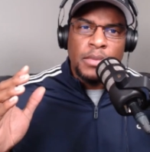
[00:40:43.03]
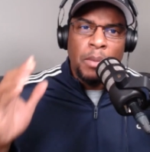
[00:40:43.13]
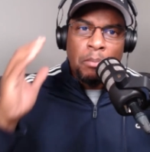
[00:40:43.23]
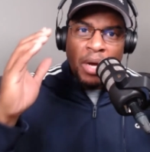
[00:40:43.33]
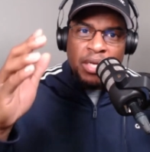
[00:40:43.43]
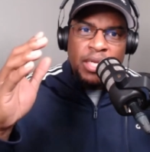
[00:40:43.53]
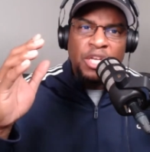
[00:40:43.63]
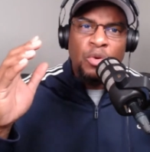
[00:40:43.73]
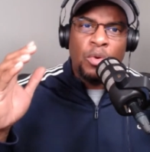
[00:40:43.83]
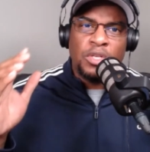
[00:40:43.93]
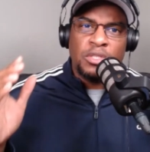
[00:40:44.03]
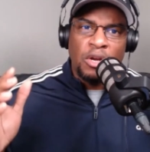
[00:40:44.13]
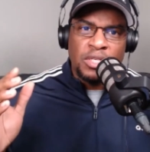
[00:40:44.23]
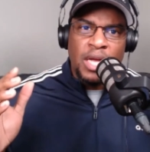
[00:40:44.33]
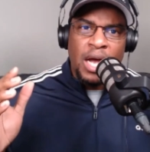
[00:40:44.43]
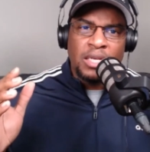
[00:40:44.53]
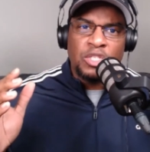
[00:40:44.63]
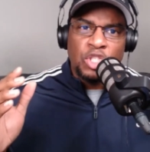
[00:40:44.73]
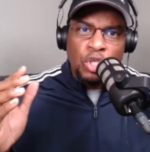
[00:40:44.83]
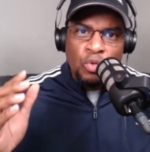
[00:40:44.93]
Monday, you want to start
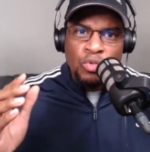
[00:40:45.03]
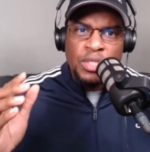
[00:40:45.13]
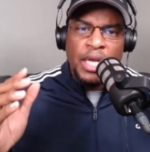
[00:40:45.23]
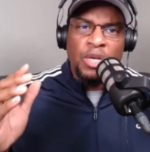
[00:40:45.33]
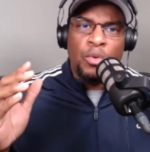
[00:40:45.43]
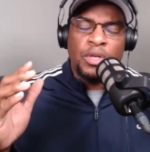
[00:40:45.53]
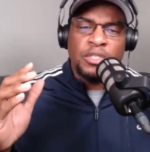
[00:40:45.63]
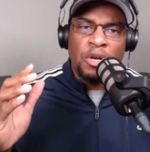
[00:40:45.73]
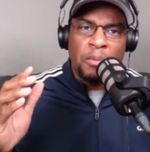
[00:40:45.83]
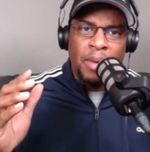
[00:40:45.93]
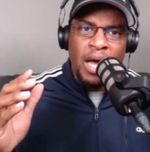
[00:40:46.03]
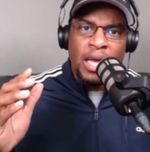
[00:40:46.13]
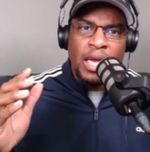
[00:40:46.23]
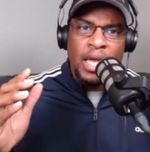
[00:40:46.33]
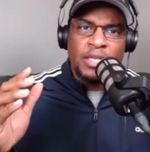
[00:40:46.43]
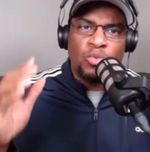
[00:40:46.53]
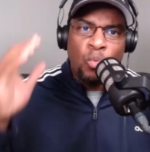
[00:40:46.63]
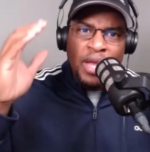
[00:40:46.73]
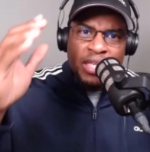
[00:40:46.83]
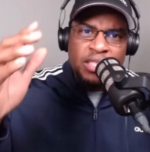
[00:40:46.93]
stocks. Tuesday, you want to start a podcast.
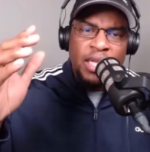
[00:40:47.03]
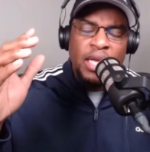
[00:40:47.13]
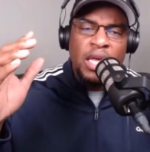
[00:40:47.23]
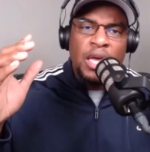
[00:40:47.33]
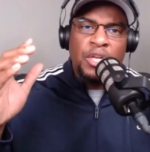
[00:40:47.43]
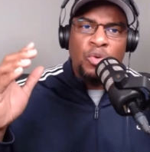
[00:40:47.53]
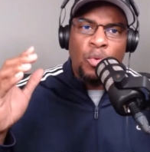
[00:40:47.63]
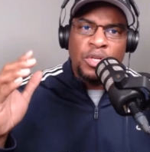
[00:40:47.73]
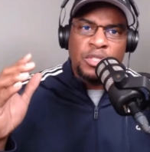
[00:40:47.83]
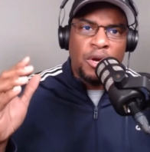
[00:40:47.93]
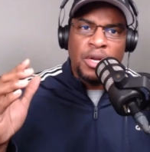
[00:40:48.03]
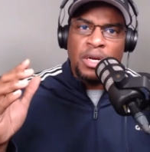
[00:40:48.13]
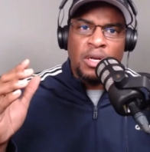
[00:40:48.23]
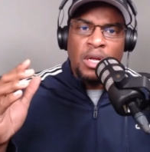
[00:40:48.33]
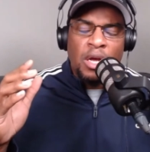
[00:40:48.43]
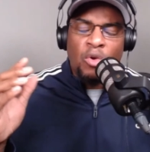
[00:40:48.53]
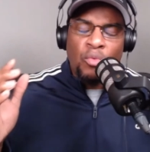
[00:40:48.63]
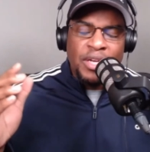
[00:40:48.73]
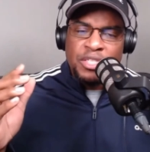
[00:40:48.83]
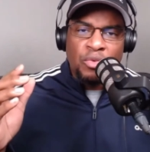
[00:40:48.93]
Wednesday, you want to start a, a
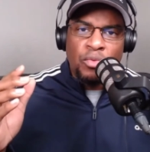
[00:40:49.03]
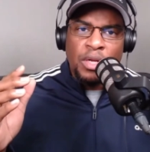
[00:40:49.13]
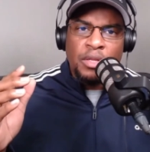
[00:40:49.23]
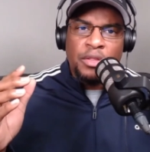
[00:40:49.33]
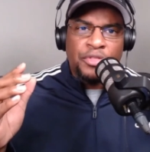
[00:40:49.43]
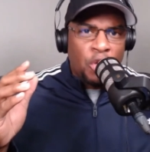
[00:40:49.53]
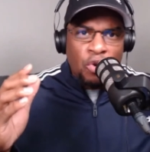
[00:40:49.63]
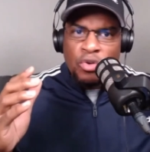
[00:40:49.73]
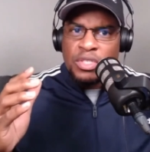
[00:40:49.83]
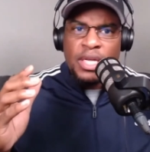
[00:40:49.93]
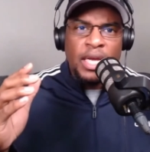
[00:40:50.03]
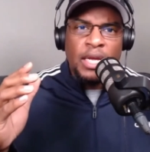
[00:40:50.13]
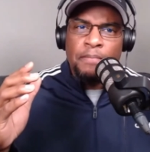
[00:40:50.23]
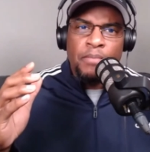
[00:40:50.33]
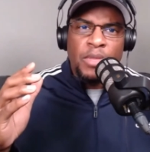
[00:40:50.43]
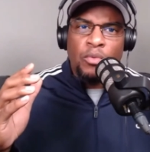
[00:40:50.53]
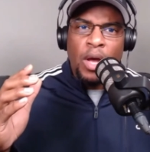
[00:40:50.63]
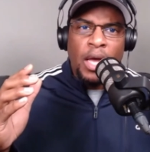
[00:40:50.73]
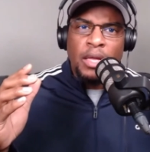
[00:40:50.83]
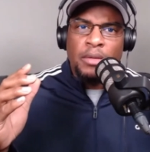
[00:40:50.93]
restaurant. Thursday,
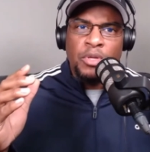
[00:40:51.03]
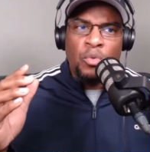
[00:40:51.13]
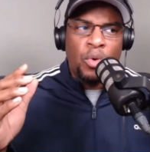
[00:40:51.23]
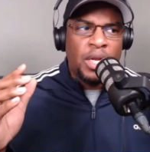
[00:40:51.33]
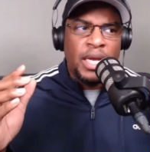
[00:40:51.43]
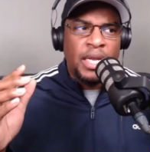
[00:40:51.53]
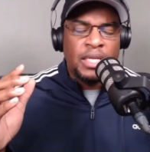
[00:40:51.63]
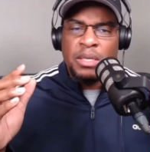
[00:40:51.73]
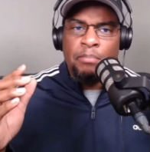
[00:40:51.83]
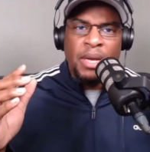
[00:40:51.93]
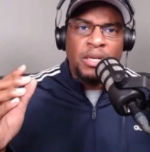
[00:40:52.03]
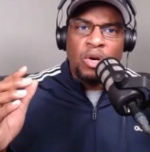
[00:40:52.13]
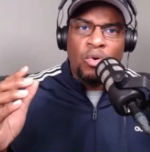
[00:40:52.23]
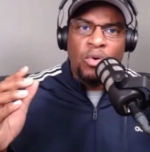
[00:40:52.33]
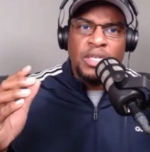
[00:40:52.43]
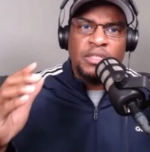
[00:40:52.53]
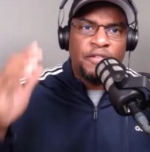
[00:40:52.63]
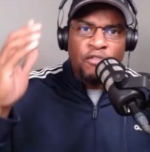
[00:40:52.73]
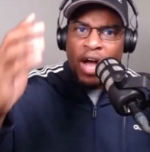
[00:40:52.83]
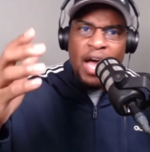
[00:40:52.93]
right? You want to get into Bitcoins
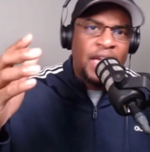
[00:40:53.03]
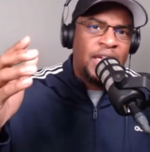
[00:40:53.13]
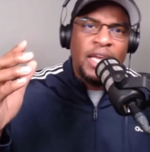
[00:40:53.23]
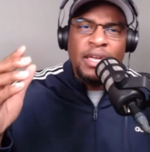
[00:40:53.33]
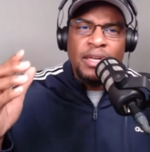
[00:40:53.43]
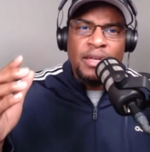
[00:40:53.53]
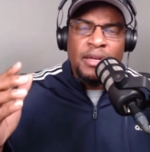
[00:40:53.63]
Friday,